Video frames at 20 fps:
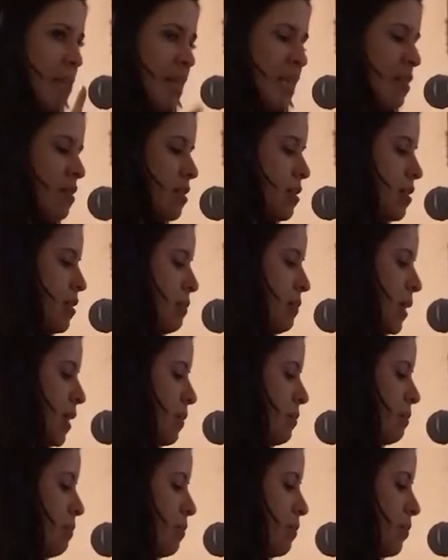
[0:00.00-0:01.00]
means to
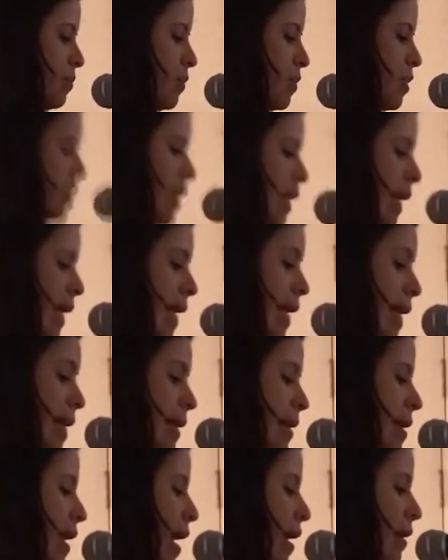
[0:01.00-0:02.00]
me.
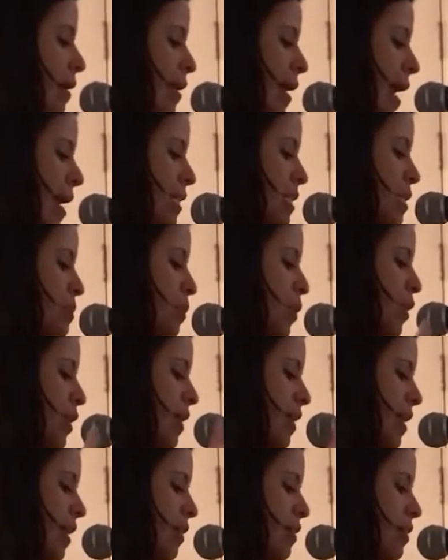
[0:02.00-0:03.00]
Not an expert
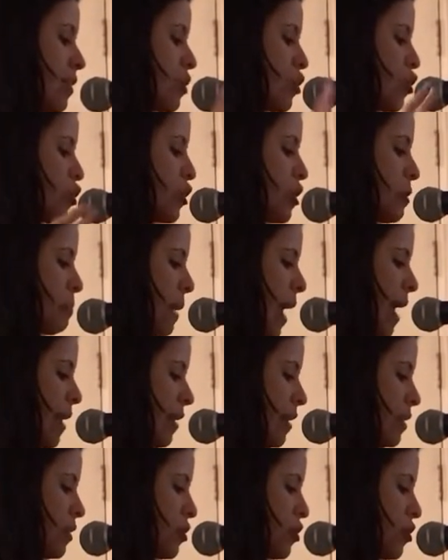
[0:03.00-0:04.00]
in English or
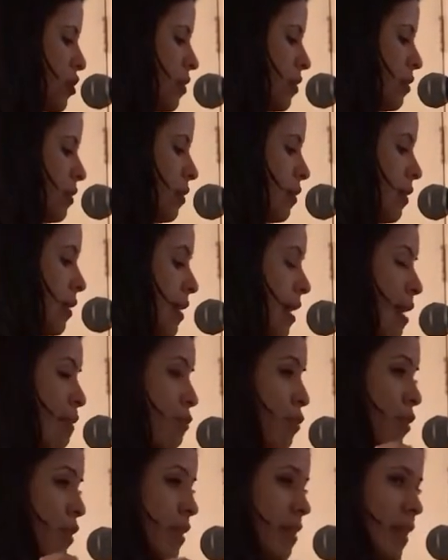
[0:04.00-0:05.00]
Spanish,
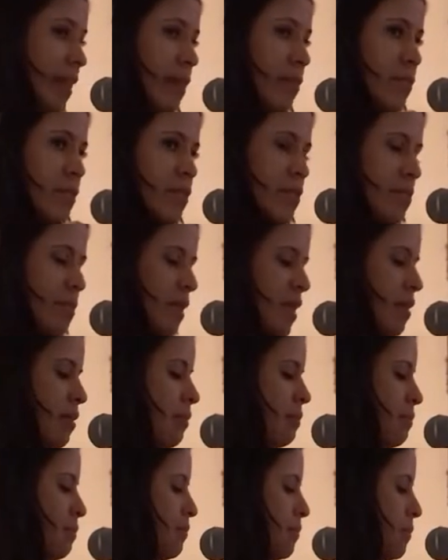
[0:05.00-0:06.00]
never claimed to
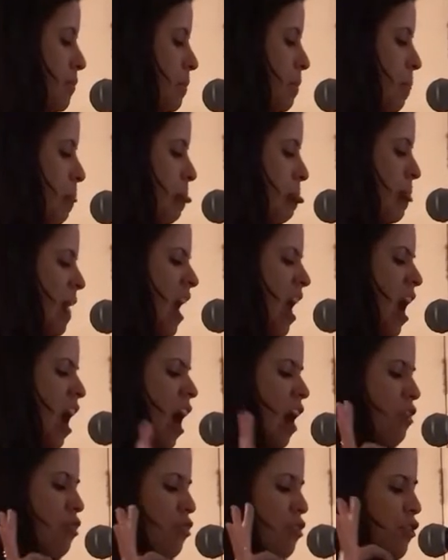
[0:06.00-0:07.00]
be.
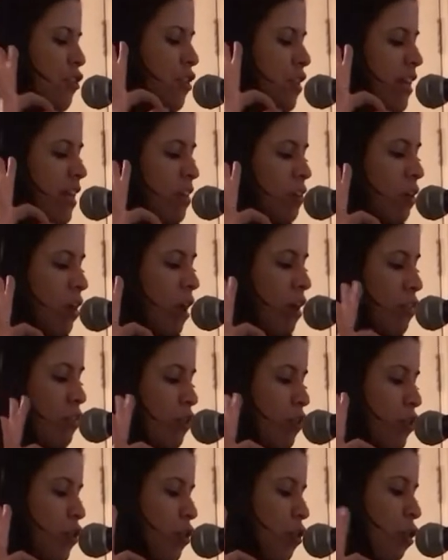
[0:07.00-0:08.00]
A
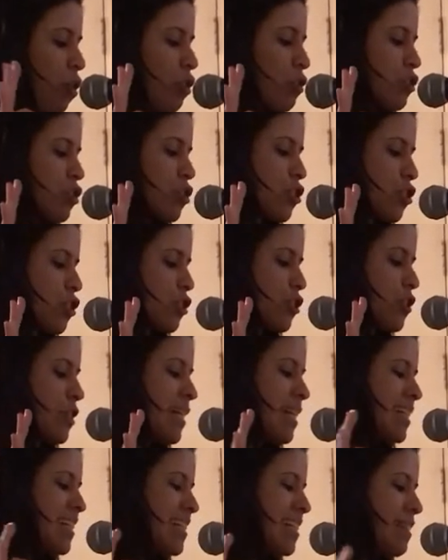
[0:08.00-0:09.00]
third culture
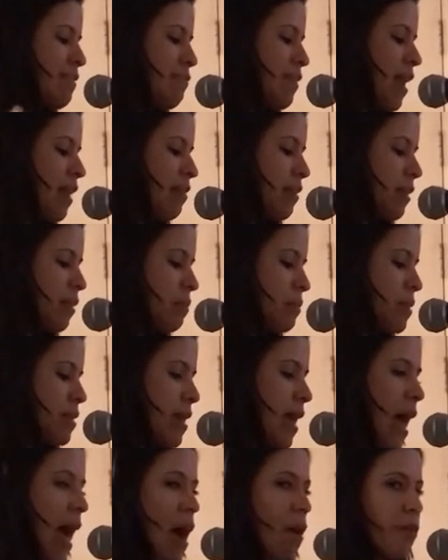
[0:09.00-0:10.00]
developed
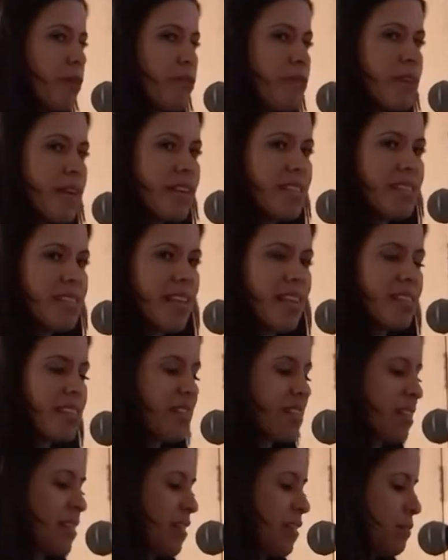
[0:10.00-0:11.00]
out of
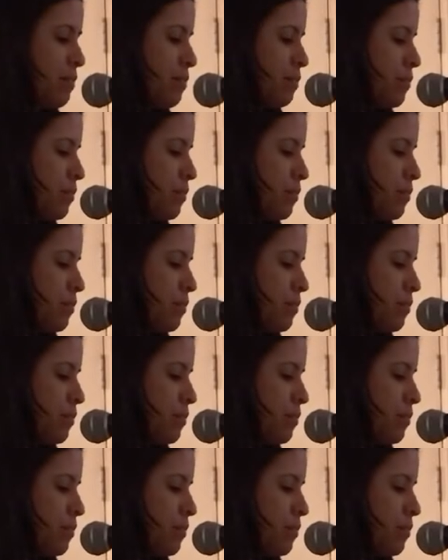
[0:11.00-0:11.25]
necessity.